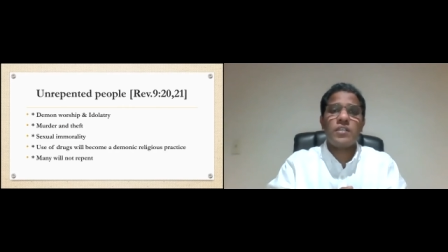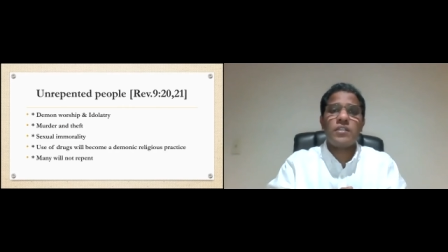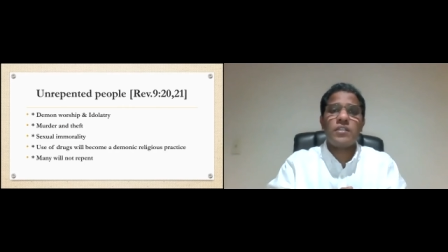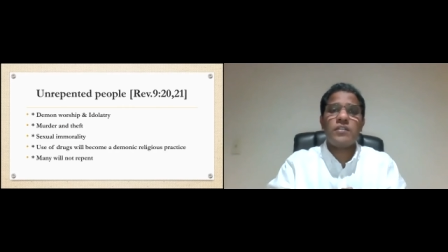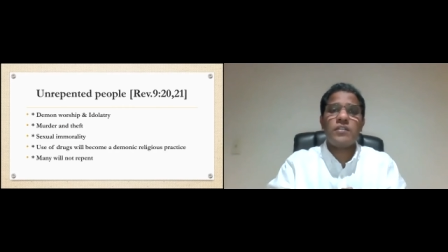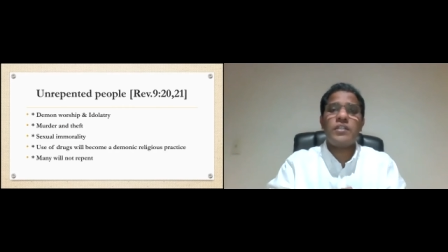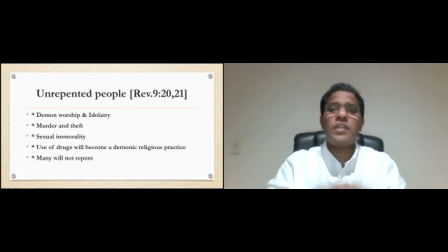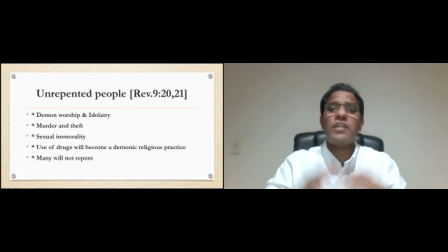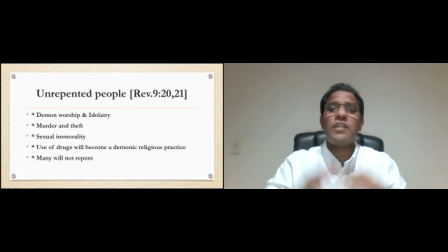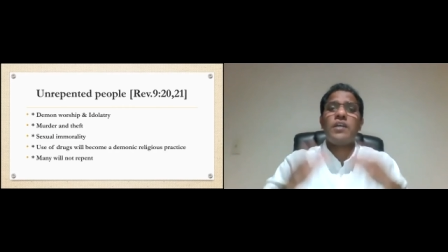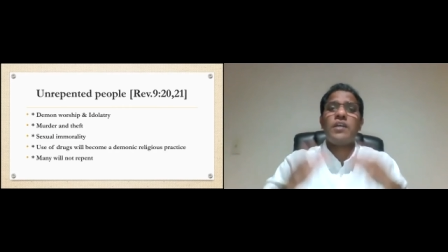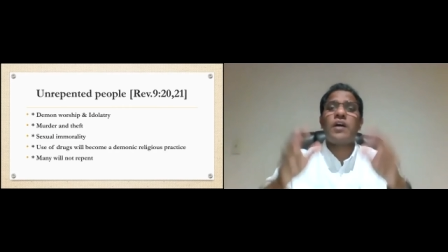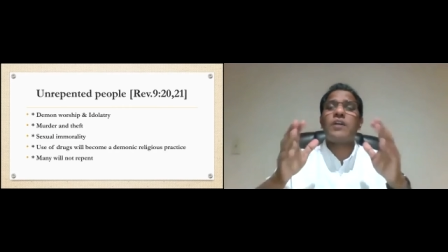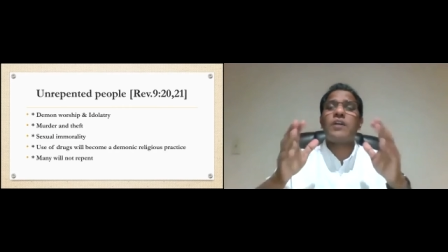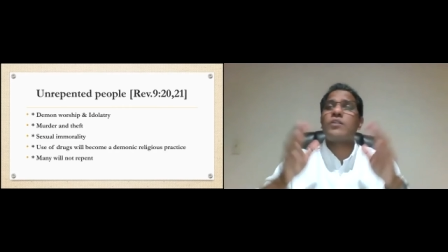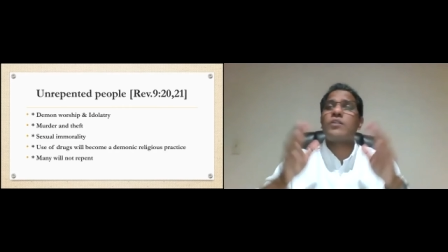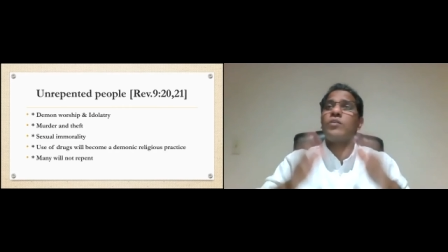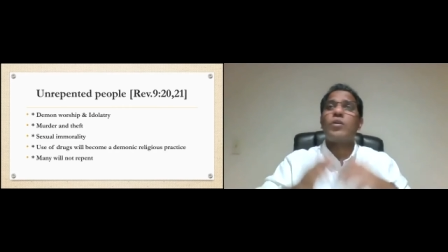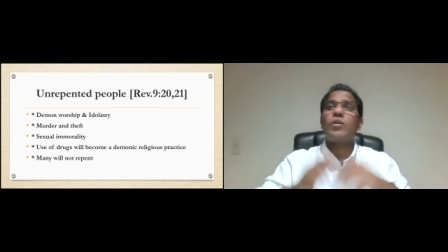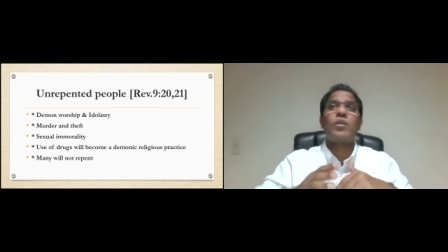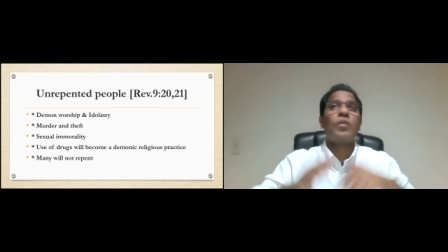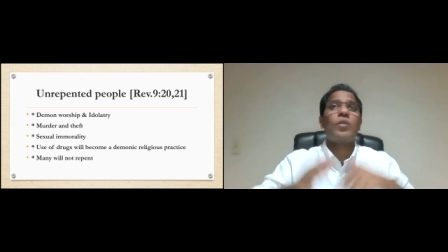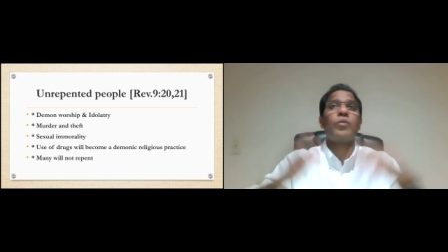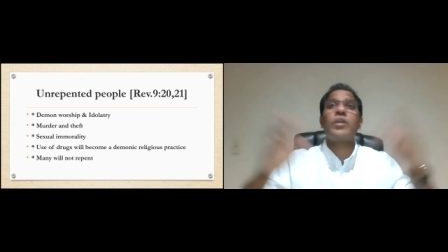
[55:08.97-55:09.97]
they are
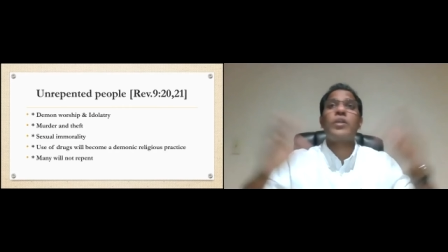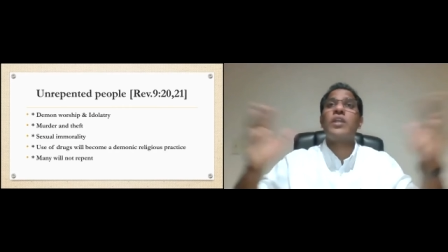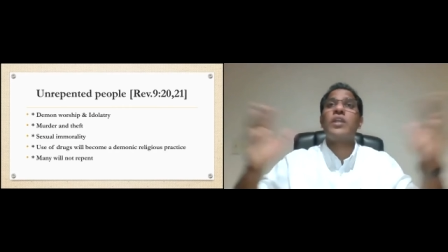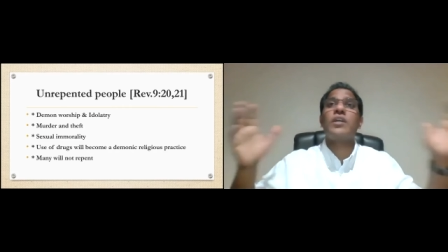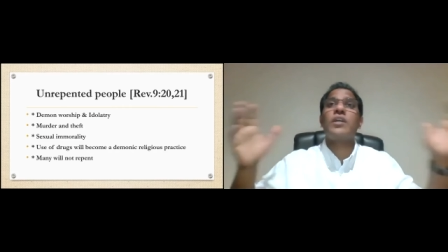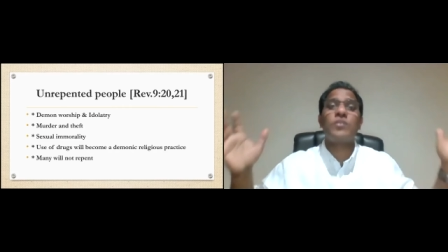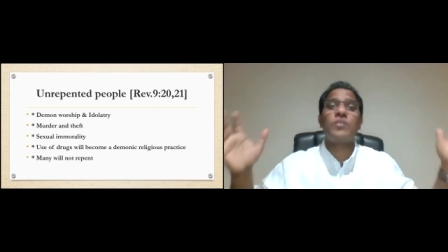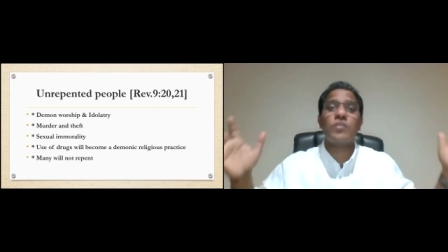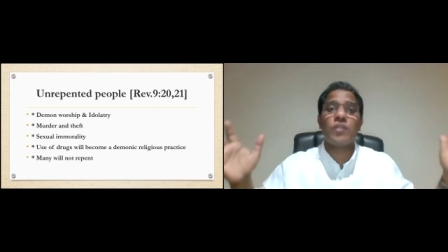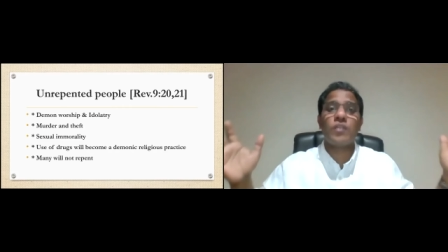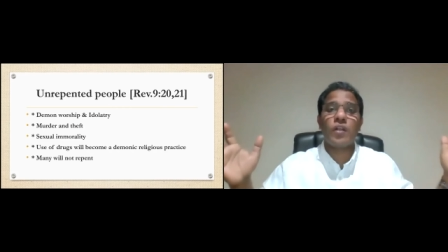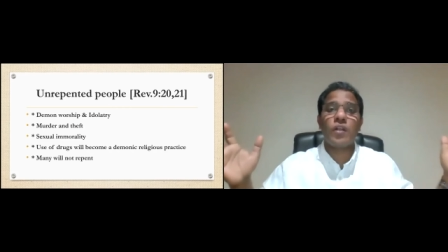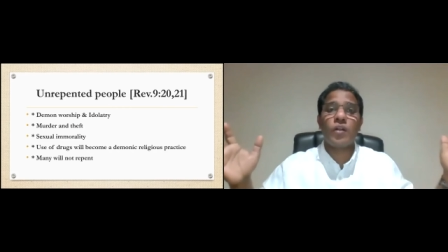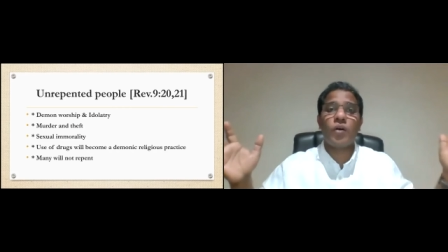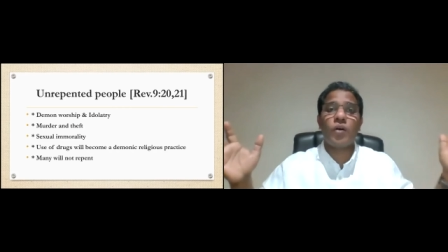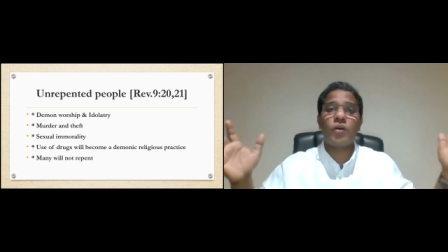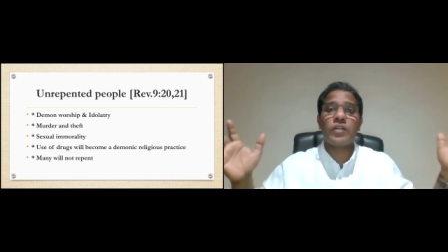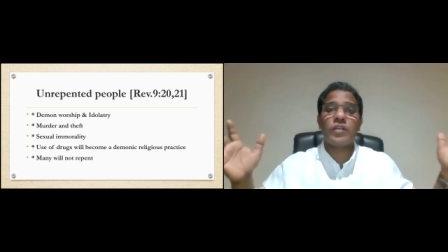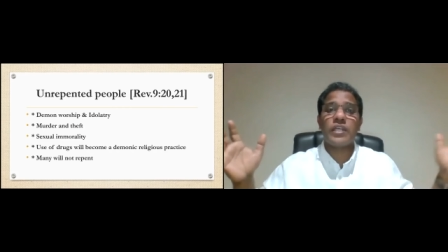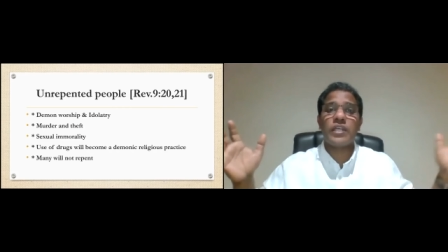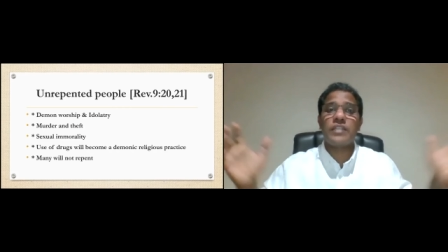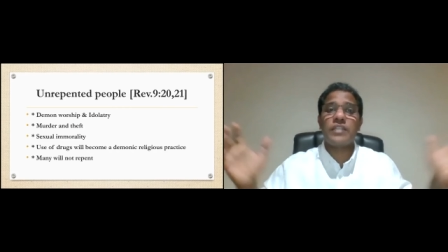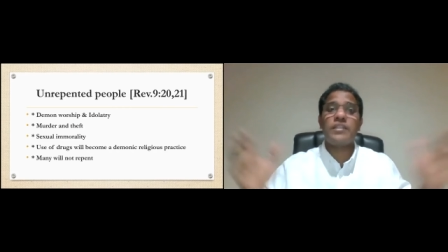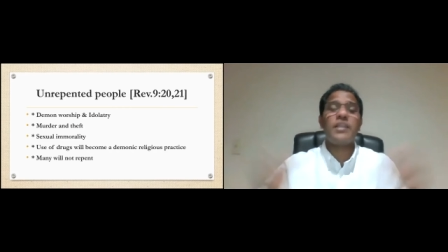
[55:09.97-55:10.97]
not looking unto the lord
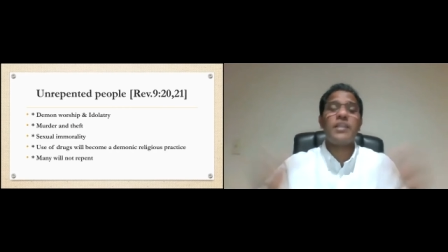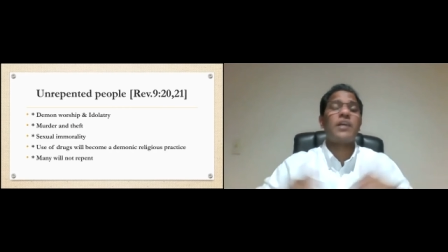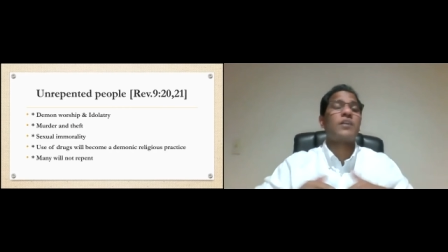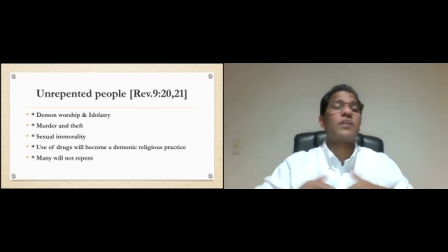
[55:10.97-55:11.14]
and they are